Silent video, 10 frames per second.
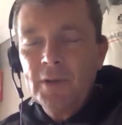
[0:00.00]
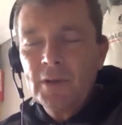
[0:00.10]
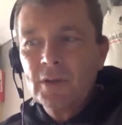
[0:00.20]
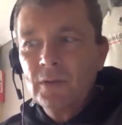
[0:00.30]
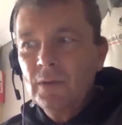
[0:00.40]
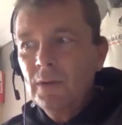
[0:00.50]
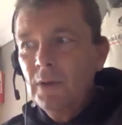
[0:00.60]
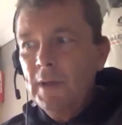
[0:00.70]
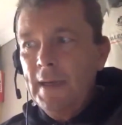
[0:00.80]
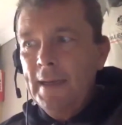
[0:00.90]

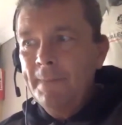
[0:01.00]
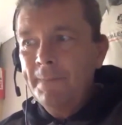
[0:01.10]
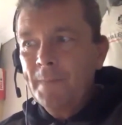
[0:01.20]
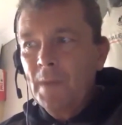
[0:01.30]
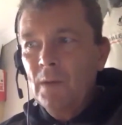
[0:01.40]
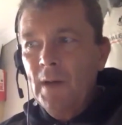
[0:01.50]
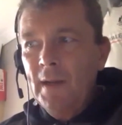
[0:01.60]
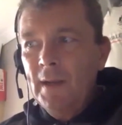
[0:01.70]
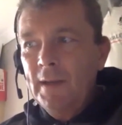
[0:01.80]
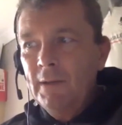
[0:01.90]
So
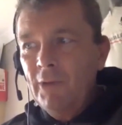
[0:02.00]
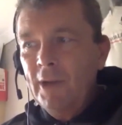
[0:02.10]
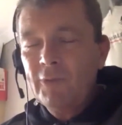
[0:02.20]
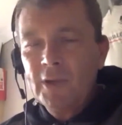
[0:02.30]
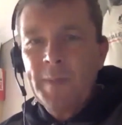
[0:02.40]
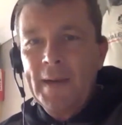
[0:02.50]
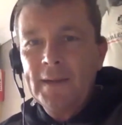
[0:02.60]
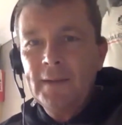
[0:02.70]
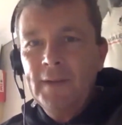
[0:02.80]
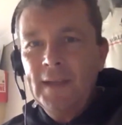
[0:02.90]

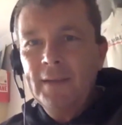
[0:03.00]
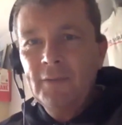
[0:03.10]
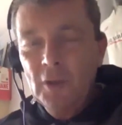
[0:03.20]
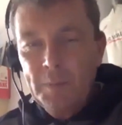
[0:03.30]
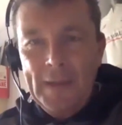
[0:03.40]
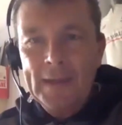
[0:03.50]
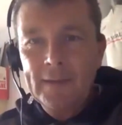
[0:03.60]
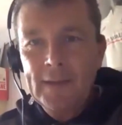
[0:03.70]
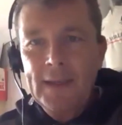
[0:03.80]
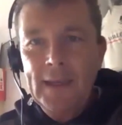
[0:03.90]
retrospectively, I've looked back
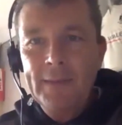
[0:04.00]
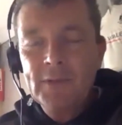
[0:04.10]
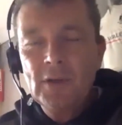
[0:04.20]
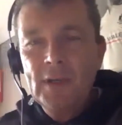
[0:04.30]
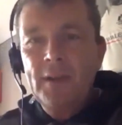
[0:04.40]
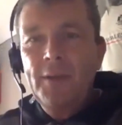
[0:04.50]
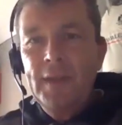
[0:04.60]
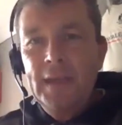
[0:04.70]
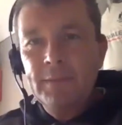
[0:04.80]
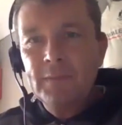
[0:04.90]
at the games, look at
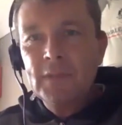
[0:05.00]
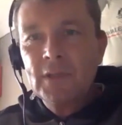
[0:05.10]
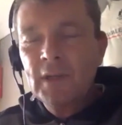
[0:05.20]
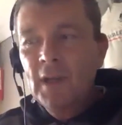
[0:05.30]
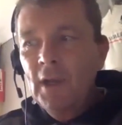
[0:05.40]
themes,